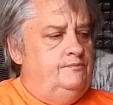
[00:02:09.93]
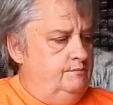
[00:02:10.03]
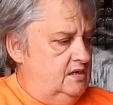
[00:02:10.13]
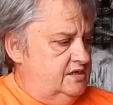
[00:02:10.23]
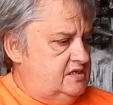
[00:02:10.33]

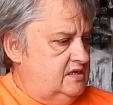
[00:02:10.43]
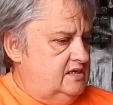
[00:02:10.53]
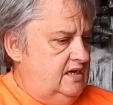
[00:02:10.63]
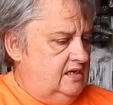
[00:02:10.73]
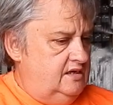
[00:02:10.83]

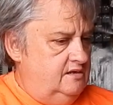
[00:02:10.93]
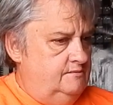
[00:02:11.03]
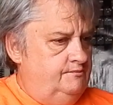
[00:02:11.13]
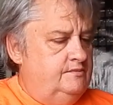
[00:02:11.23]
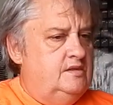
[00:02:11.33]

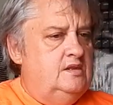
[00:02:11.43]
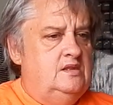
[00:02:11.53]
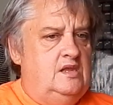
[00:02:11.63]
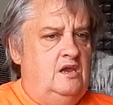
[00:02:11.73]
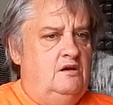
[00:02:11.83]

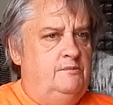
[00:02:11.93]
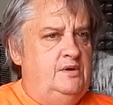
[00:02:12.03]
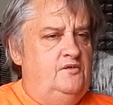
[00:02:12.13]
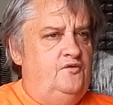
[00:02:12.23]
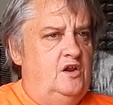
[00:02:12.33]
Now, I've
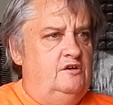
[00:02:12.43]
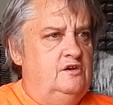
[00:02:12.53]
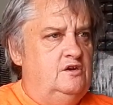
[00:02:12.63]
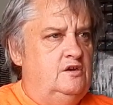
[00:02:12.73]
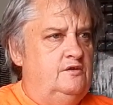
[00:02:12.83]
been following
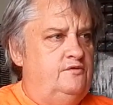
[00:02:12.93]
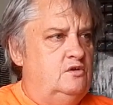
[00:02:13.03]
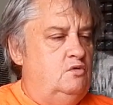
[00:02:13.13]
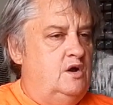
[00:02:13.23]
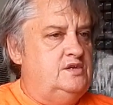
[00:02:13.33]
her for
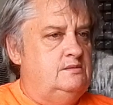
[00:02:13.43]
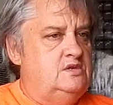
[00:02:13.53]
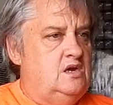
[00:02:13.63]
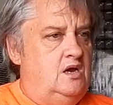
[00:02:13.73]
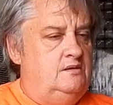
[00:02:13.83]
quite some
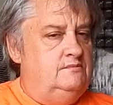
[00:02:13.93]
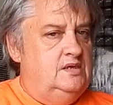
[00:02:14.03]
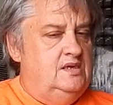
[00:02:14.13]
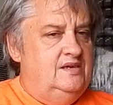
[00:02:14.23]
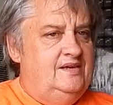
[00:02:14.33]
time,
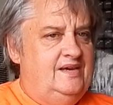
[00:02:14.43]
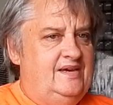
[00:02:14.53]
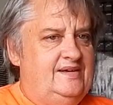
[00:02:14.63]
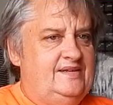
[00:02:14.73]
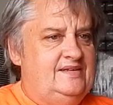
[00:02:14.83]

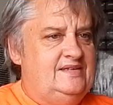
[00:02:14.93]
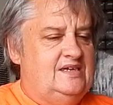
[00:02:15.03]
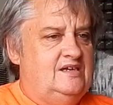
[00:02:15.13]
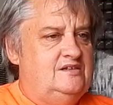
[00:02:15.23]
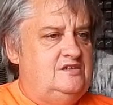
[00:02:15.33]
and
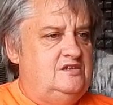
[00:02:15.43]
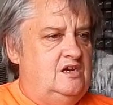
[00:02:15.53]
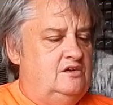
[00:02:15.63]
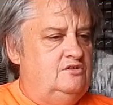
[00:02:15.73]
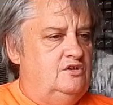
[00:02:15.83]
she's a
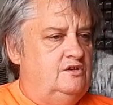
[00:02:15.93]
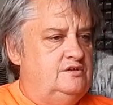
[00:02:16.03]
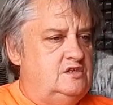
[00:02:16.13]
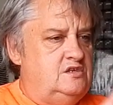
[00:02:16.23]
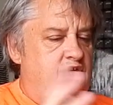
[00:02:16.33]
young girl
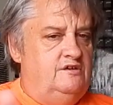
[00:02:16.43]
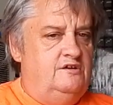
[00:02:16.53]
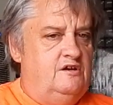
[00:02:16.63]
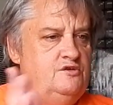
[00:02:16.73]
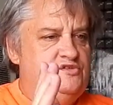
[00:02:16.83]
just doing
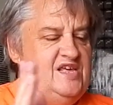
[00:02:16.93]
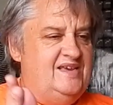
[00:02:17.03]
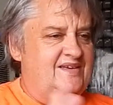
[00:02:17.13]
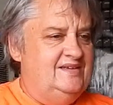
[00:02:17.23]
her own thing.